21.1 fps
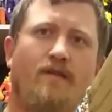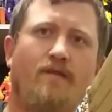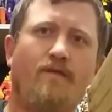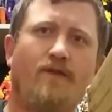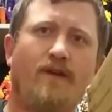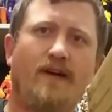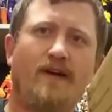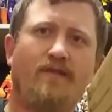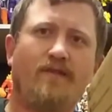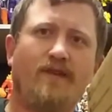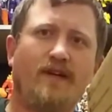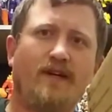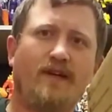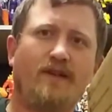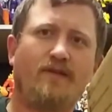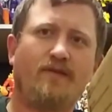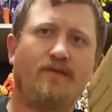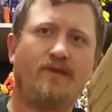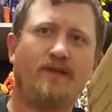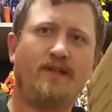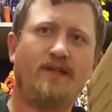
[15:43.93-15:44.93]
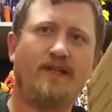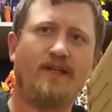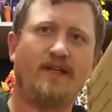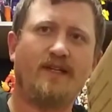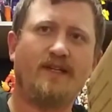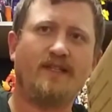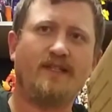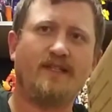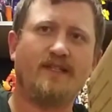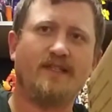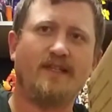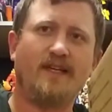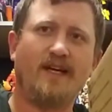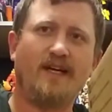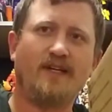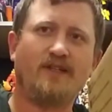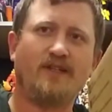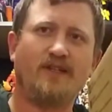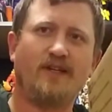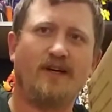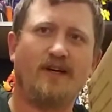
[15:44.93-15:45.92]
593. And this is
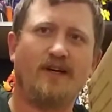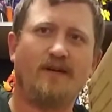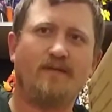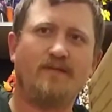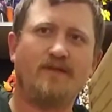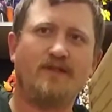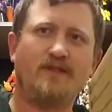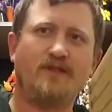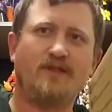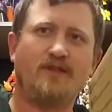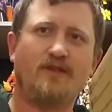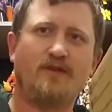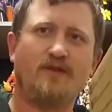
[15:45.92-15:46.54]
actually an homage